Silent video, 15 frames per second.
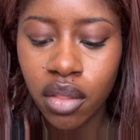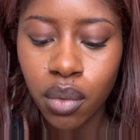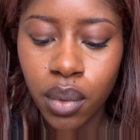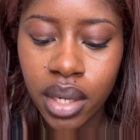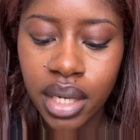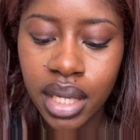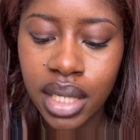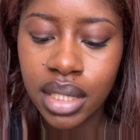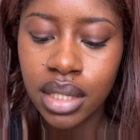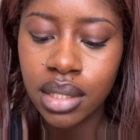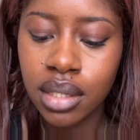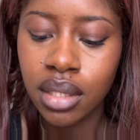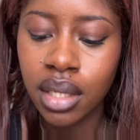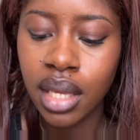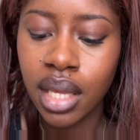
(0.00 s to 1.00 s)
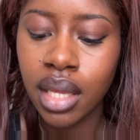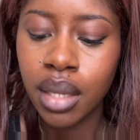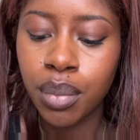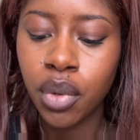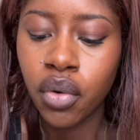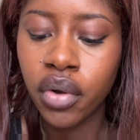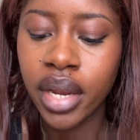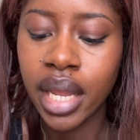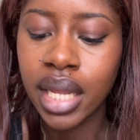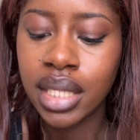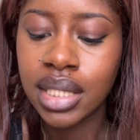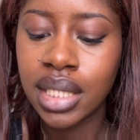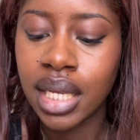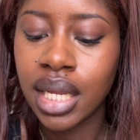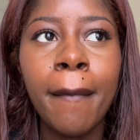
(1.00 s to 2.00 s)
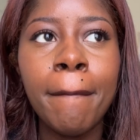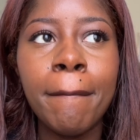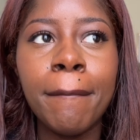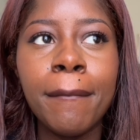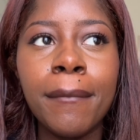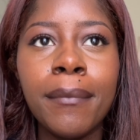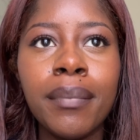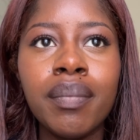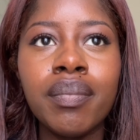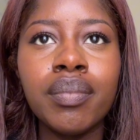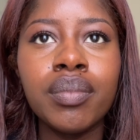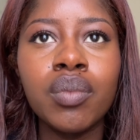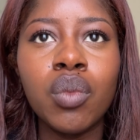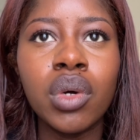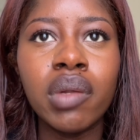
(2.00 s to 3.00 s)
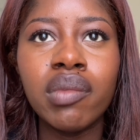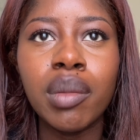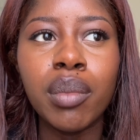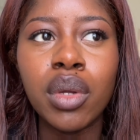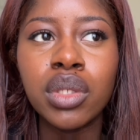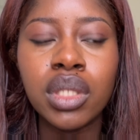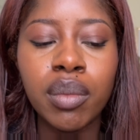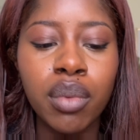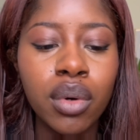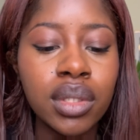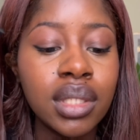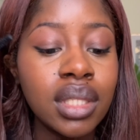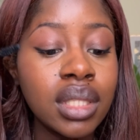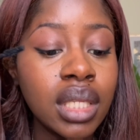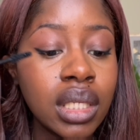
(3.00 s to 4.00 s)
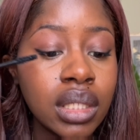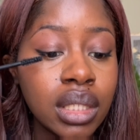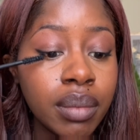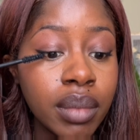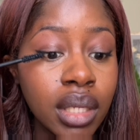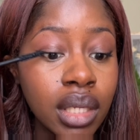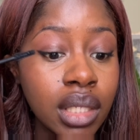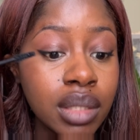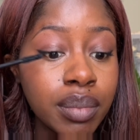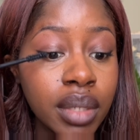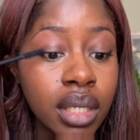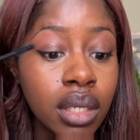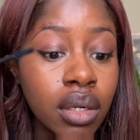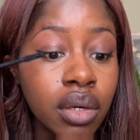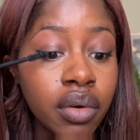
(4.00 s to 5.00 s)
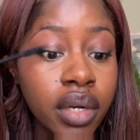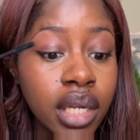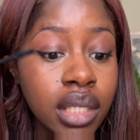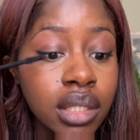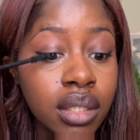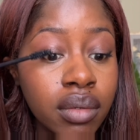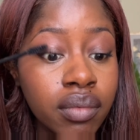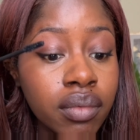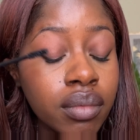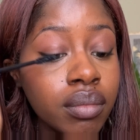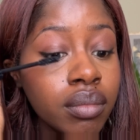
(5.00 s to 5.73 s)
one is to keep creating. One of the most important things to me is being a creative.